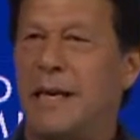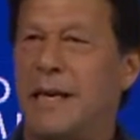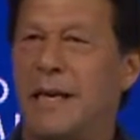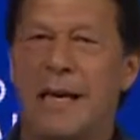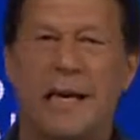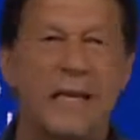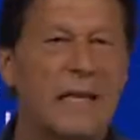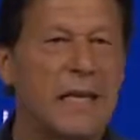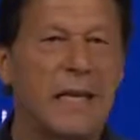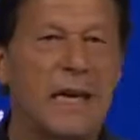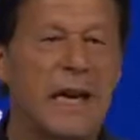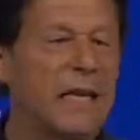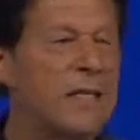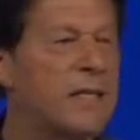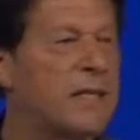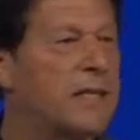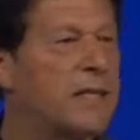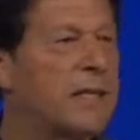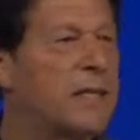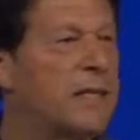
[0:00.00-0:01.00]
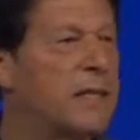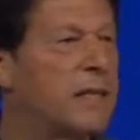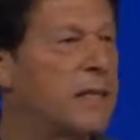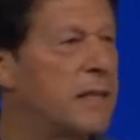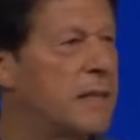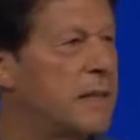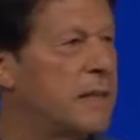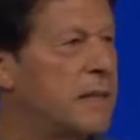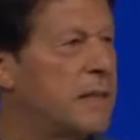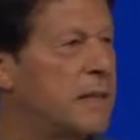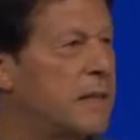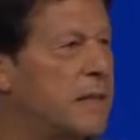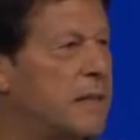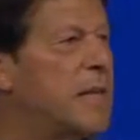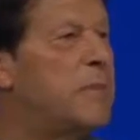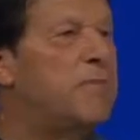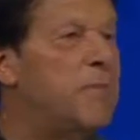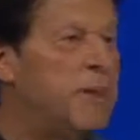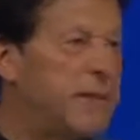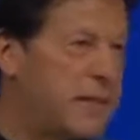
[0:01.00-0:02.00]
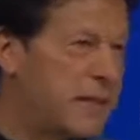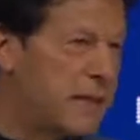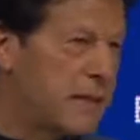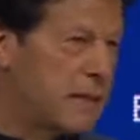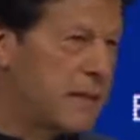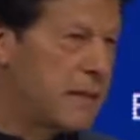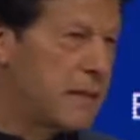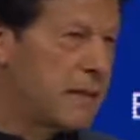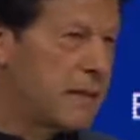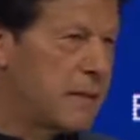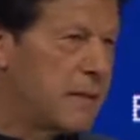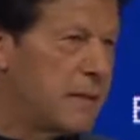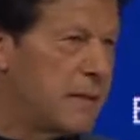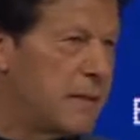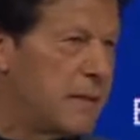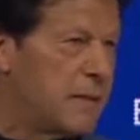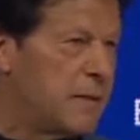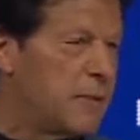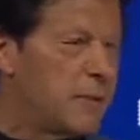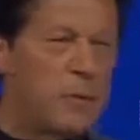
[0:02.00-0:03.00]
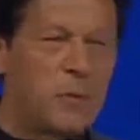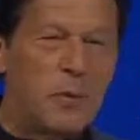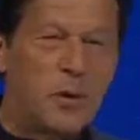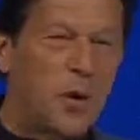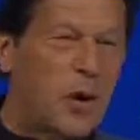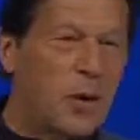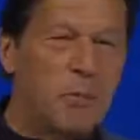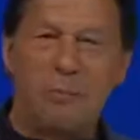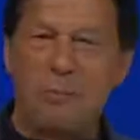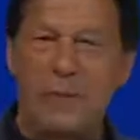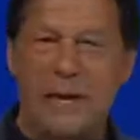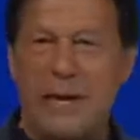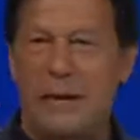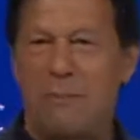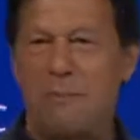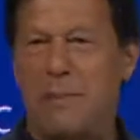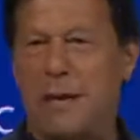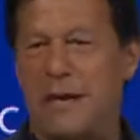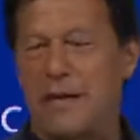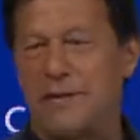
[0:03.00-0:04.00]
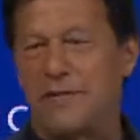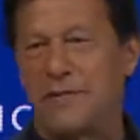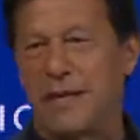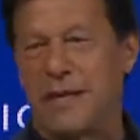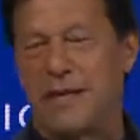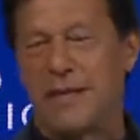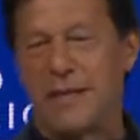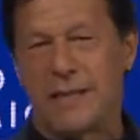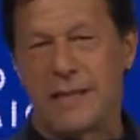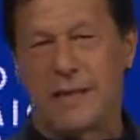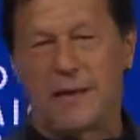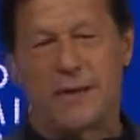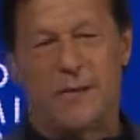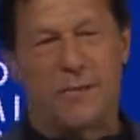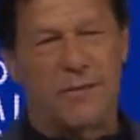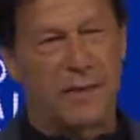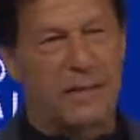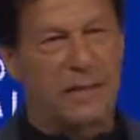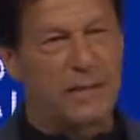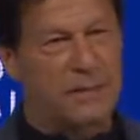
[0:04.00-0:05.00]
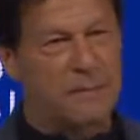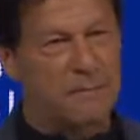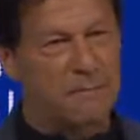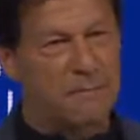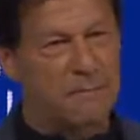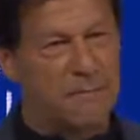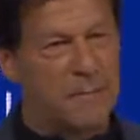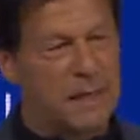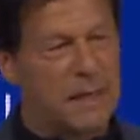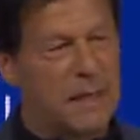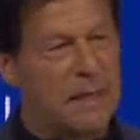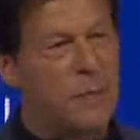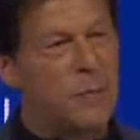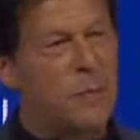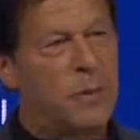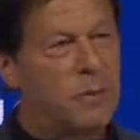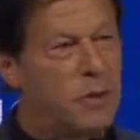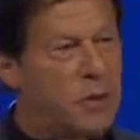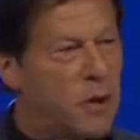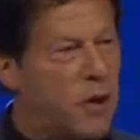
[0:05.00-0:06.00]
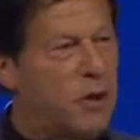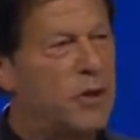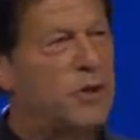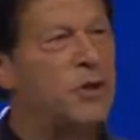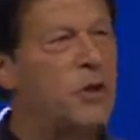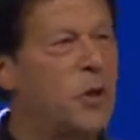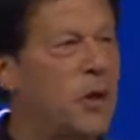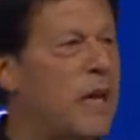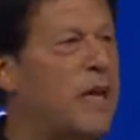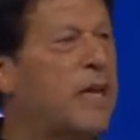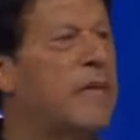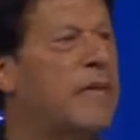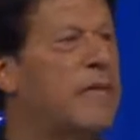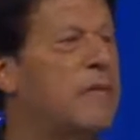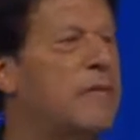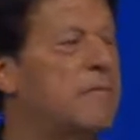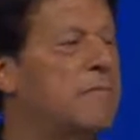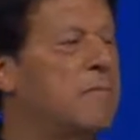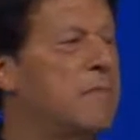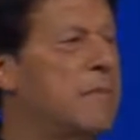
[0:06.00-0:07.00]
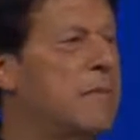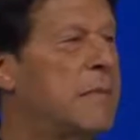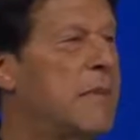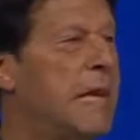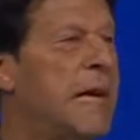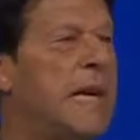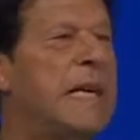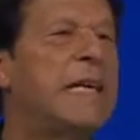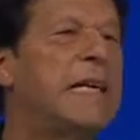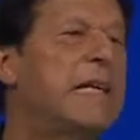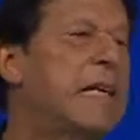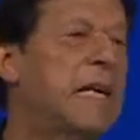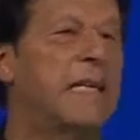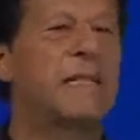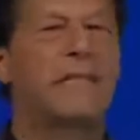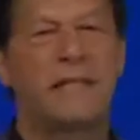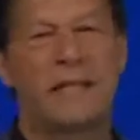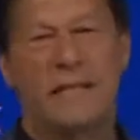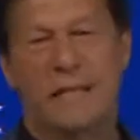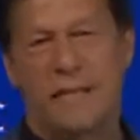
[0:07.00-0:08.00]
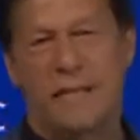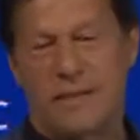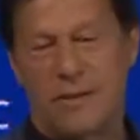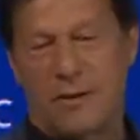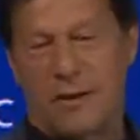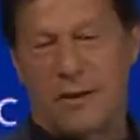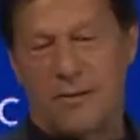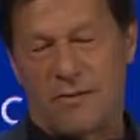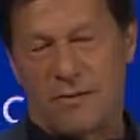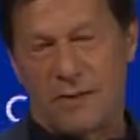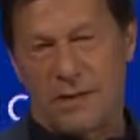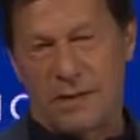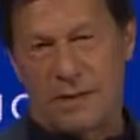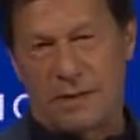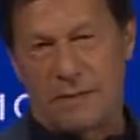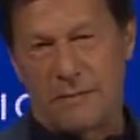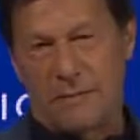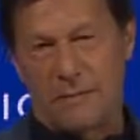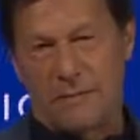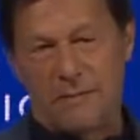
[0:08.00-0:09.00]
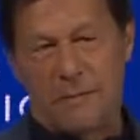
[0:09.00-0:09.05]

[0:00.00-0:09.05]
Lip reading: another country in peace. We would not become part of any other conflict. We would not join any country in its conflict.